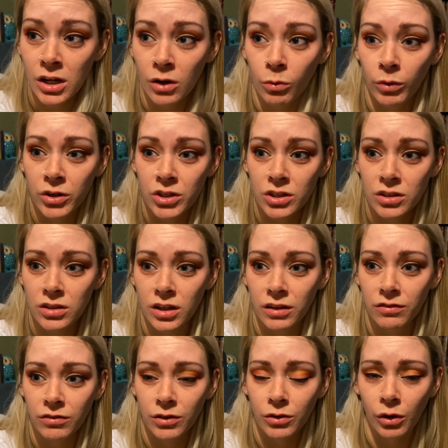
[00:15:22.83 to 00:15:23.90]
which,
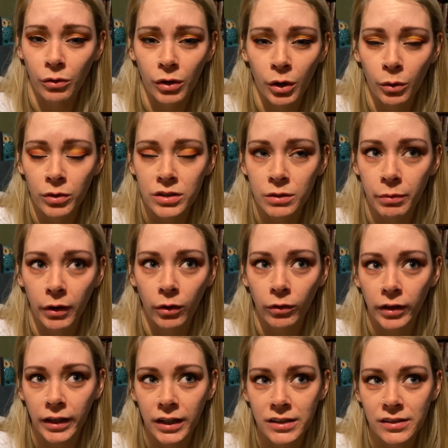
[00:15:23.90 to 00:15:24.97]
if you don't know, is about
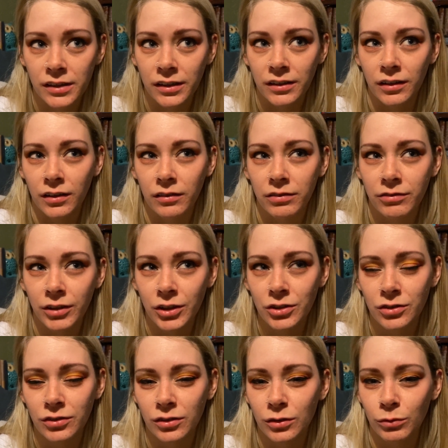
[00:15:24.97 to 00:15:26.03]
it's like
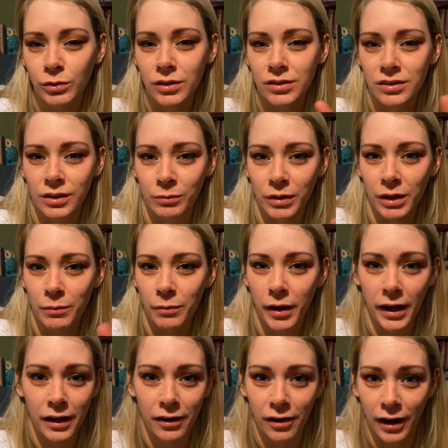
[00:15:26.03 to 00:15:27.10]
fictional with
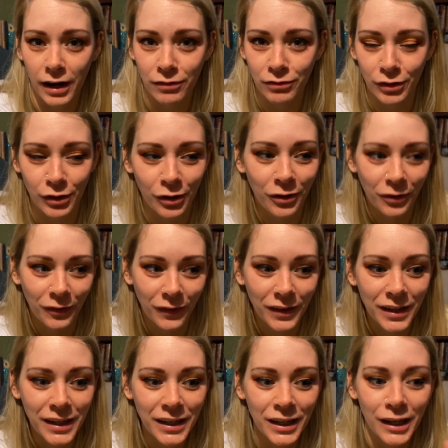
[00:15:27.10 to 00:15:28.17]
semi-biographical
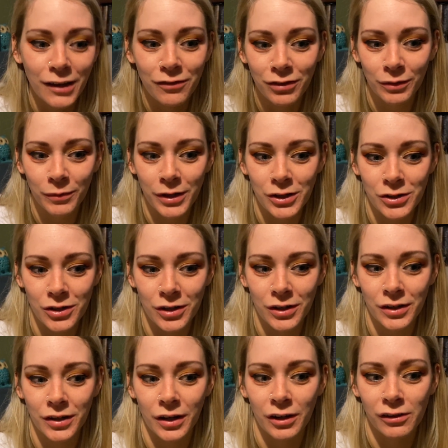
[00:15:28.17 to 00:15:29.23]

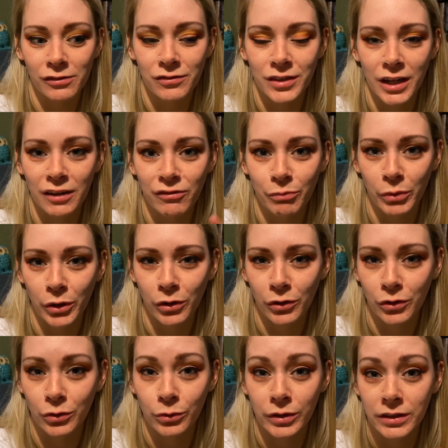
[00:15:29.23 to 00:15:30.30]
information of Dave Bird,
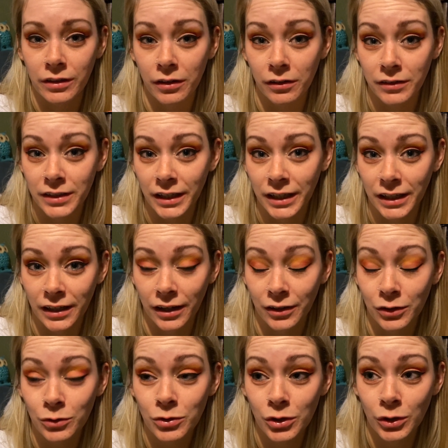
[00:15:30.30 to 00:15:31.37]
who is Little Dicky on
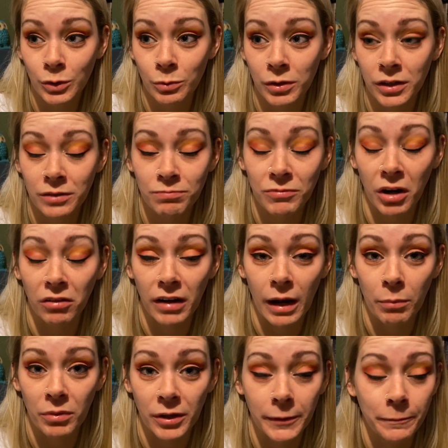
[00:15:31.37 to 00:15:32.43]
YouTube, a
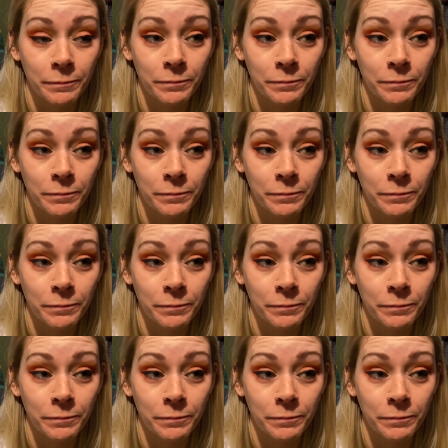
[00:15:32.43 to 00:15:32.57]
rapper.